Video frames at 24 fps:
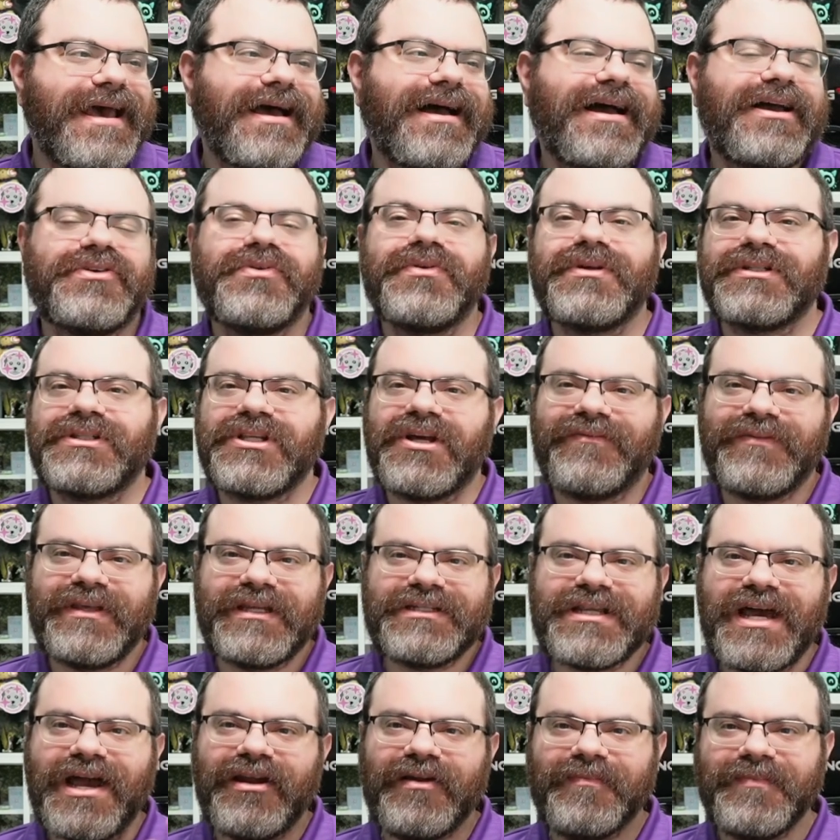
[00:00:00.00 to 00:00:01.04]
Uh, you can solve the
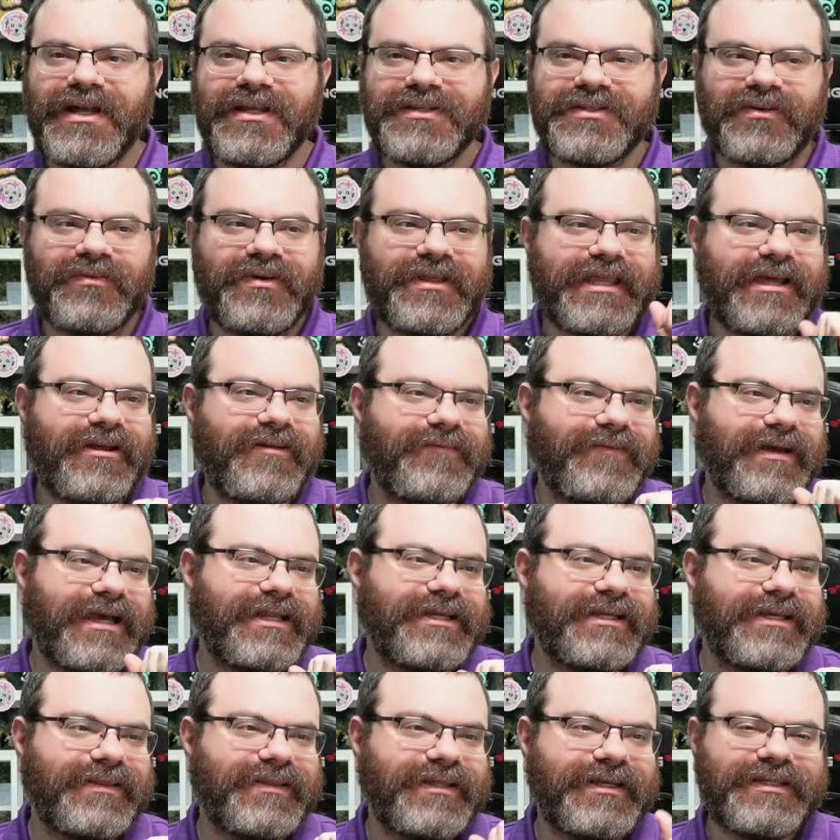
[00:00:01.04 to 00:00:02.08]
entire puzzle without
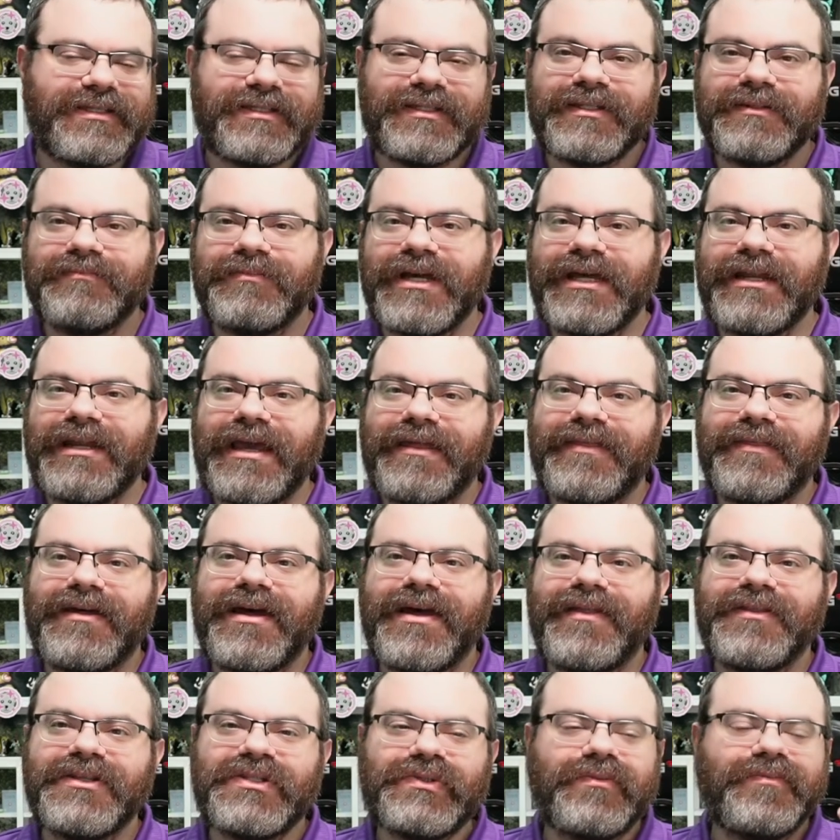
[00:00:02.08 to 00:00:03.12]
finding this, but I
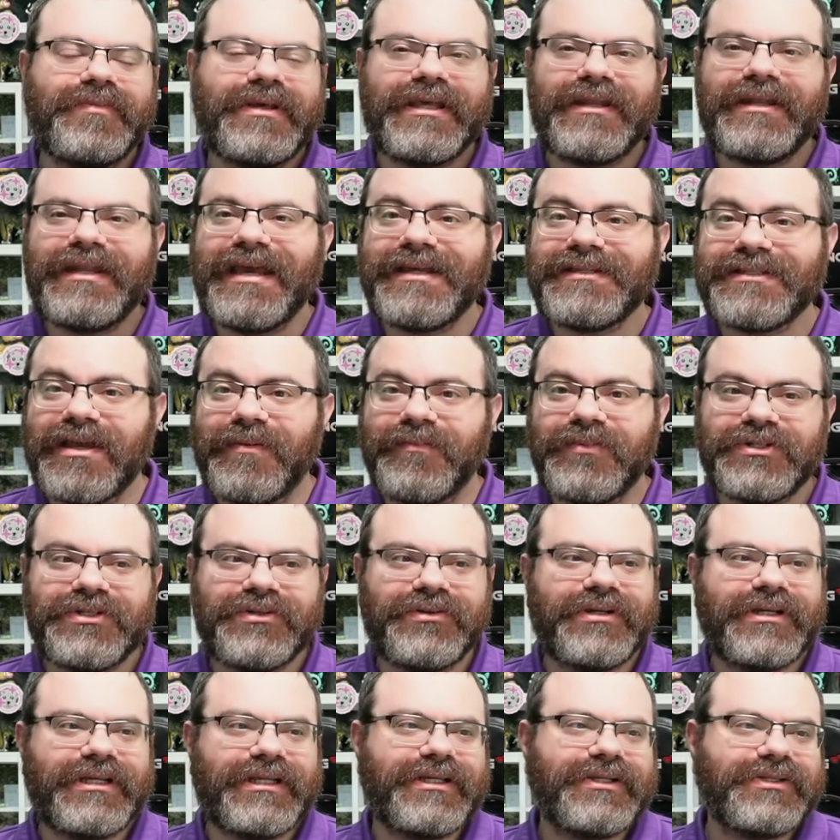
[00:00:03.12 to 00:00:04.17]
thought this would be a nice
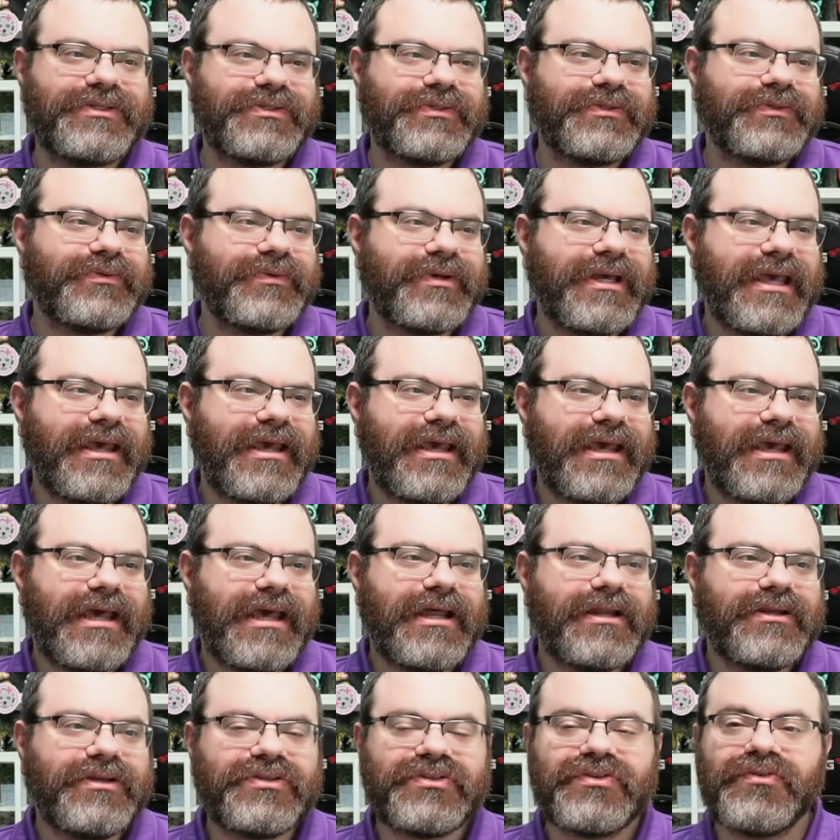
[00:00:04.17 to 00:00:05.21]
opportunity to
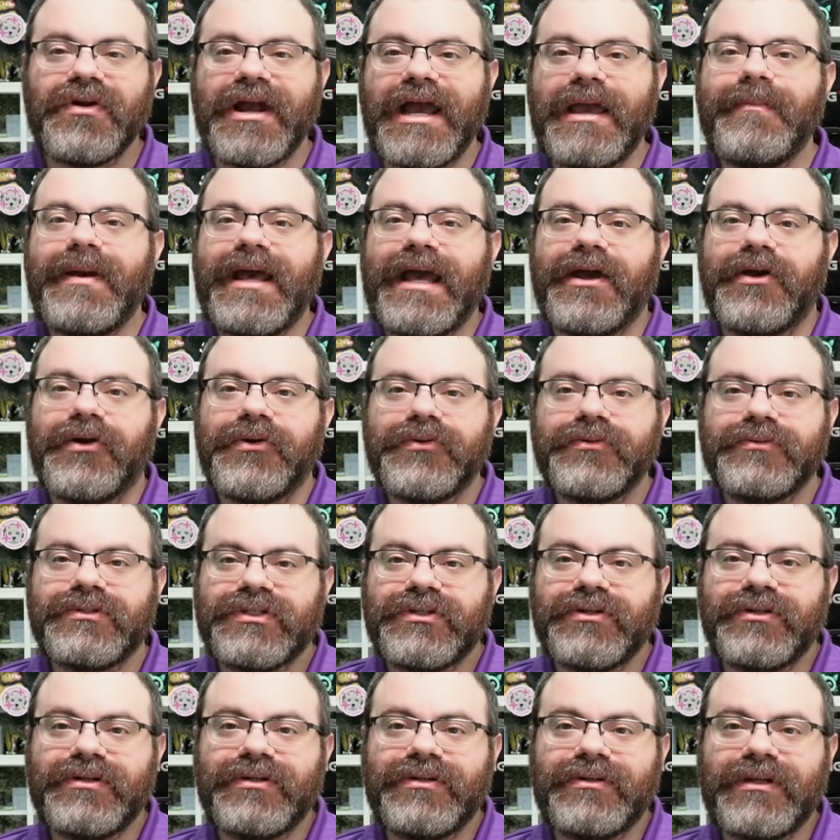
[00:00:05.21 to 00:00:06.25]
describe how
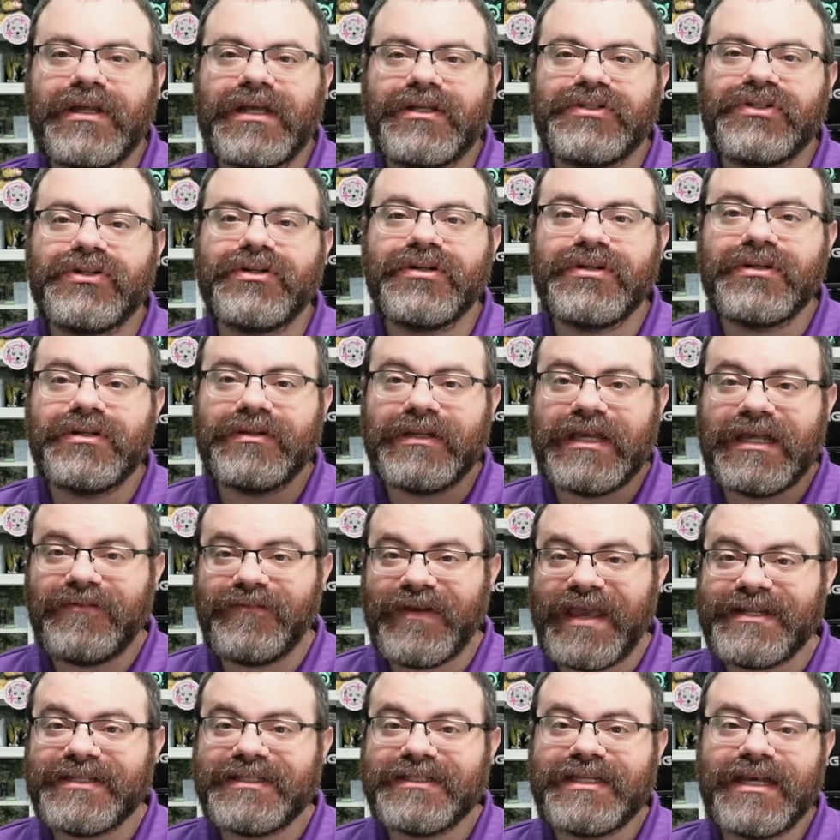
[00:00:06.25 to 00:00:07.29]
certain a certain
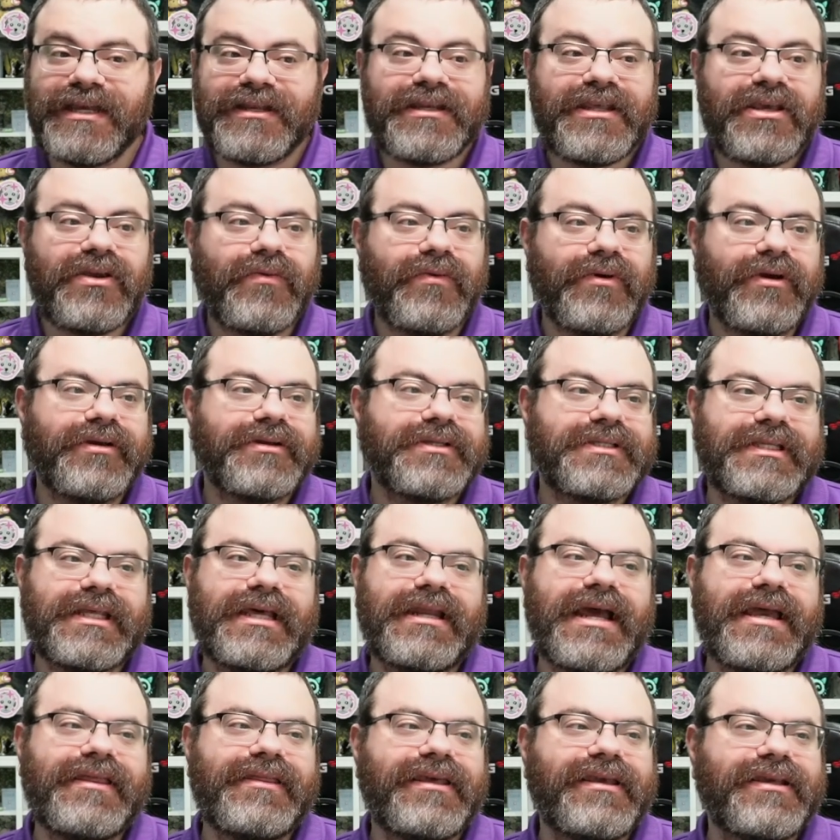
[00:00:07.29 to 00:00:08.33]
advanced technique works
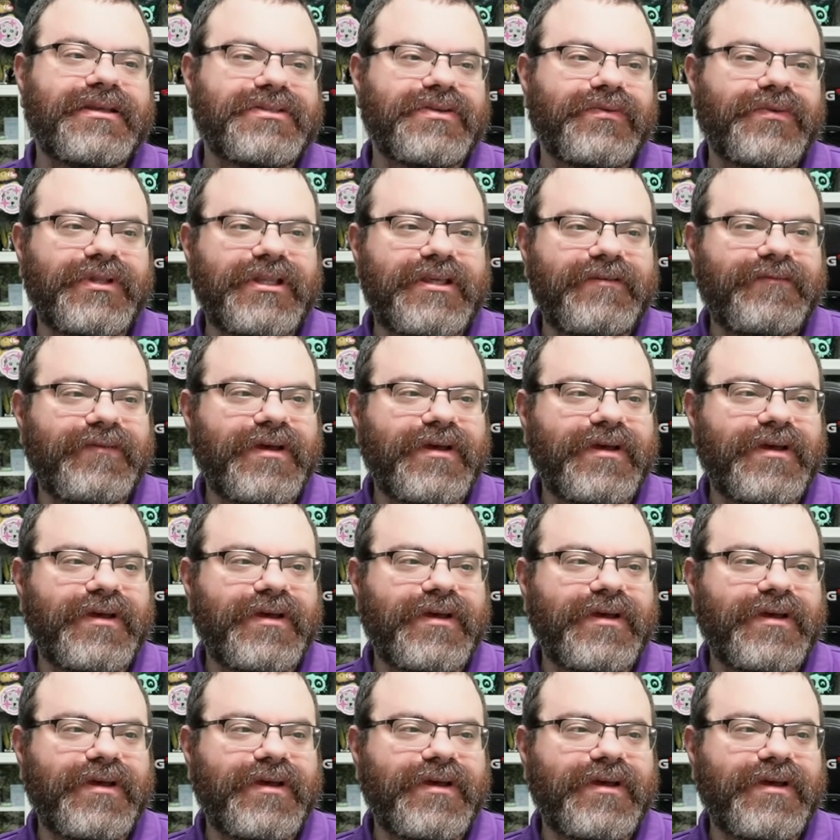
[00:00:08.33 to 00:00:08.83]
that I think is a really